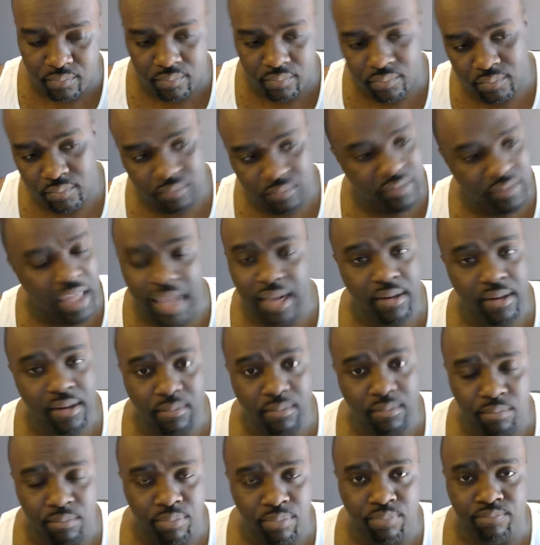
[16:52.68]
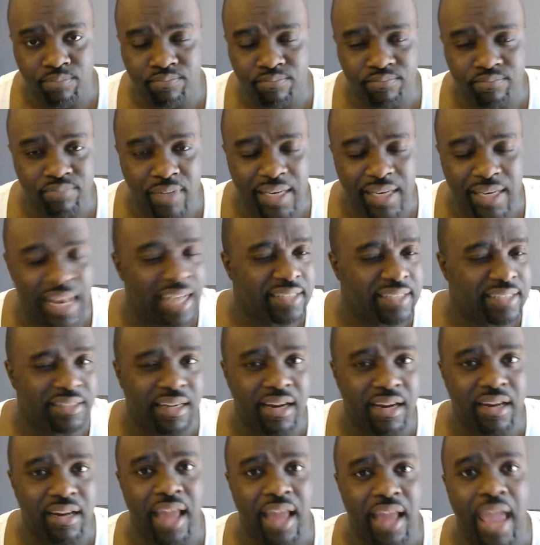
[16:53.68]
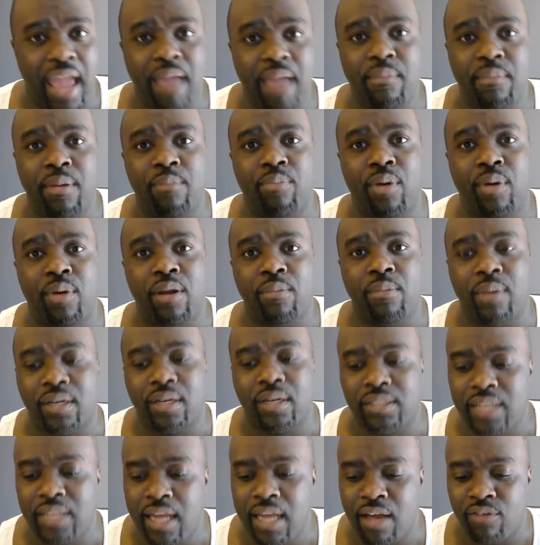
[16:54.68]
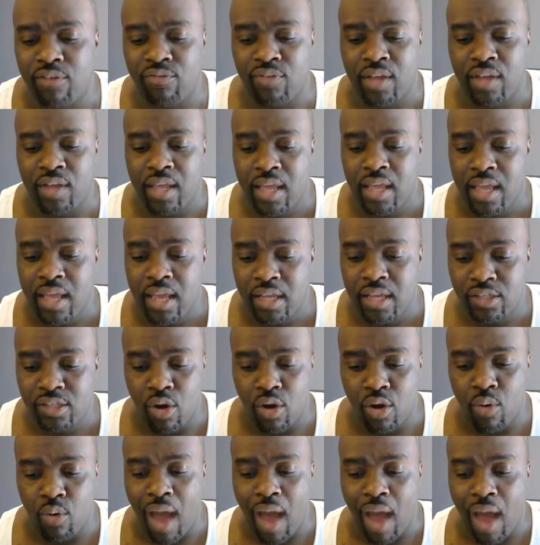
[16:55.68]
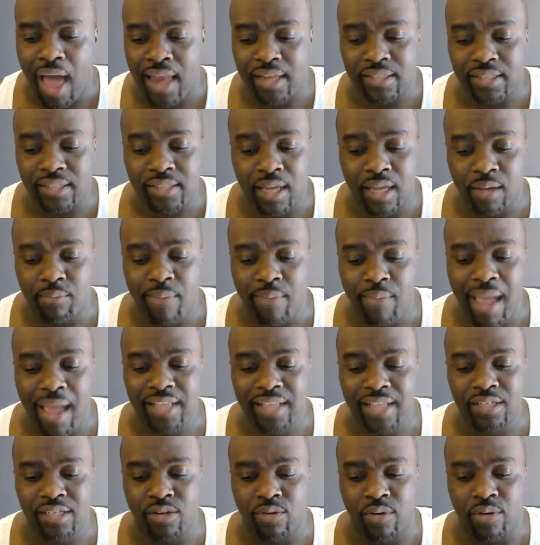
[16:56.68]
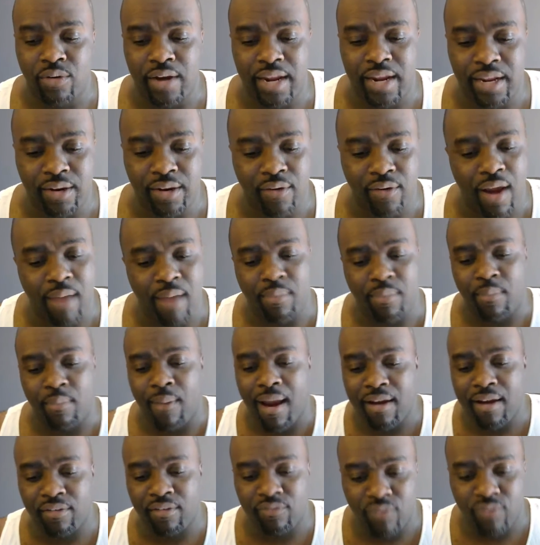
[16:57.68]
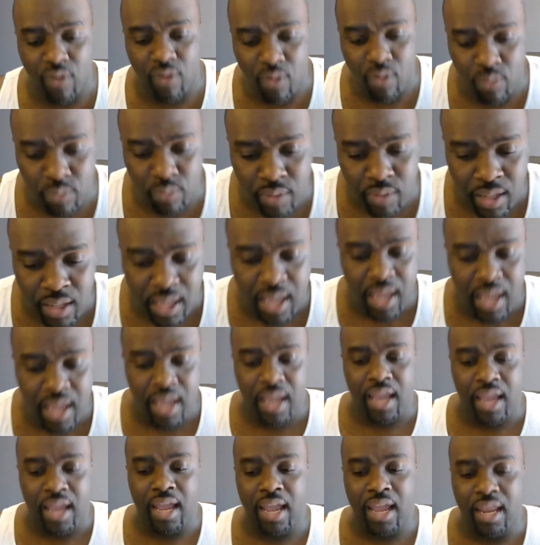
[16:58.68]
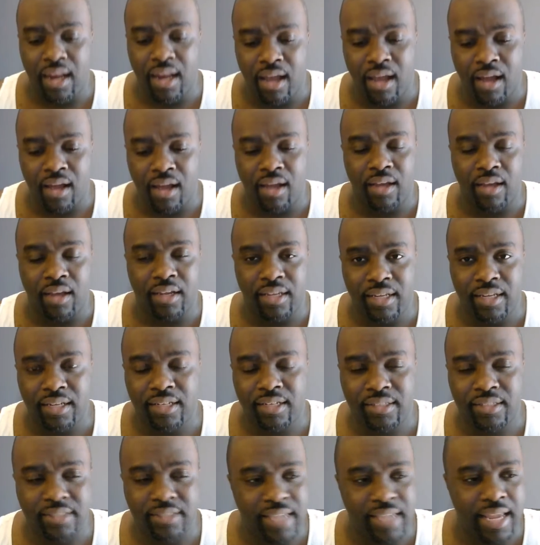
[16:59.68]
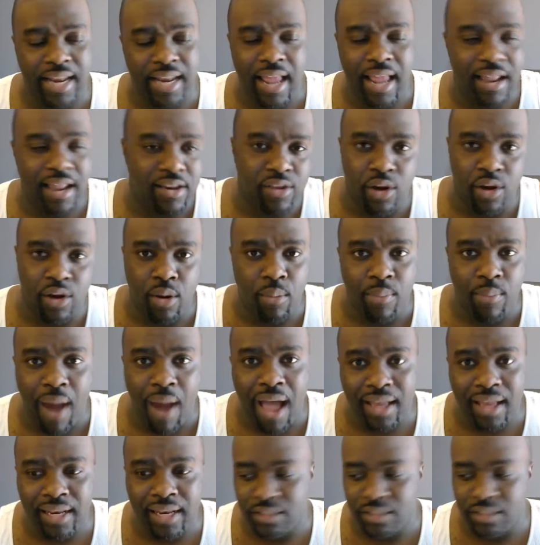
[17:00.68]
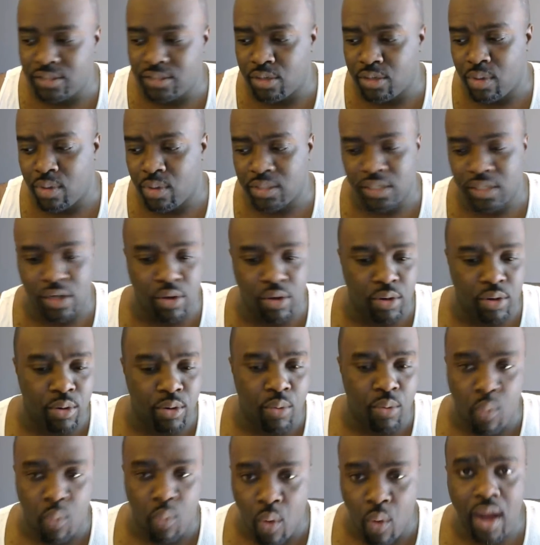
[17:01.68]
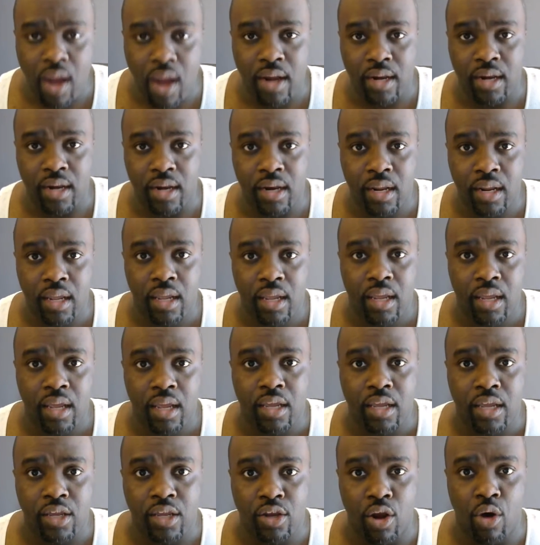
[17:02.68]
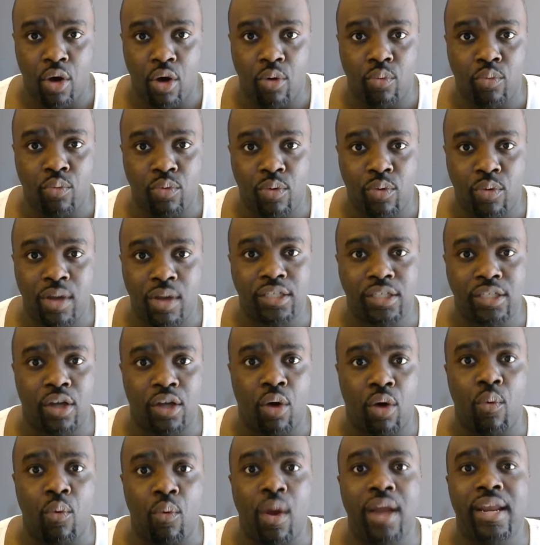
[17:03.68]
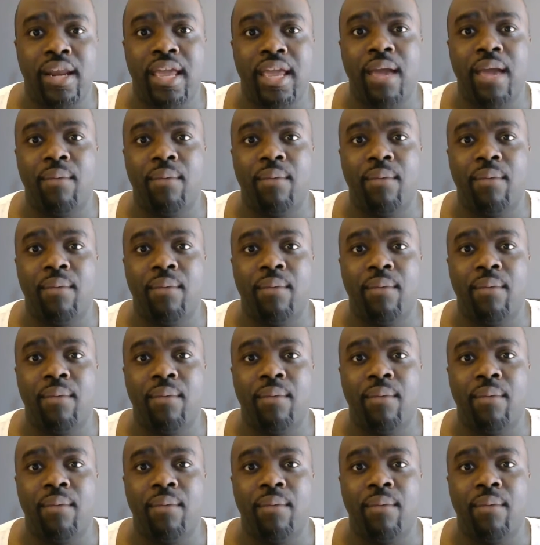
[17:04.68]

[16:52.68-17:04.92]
then Lesnar and Heyman pretty much left. So Rollins come back to the ring, grab a microphone, and say that Brock Lesnar wasn't going to run, wasn't going to run him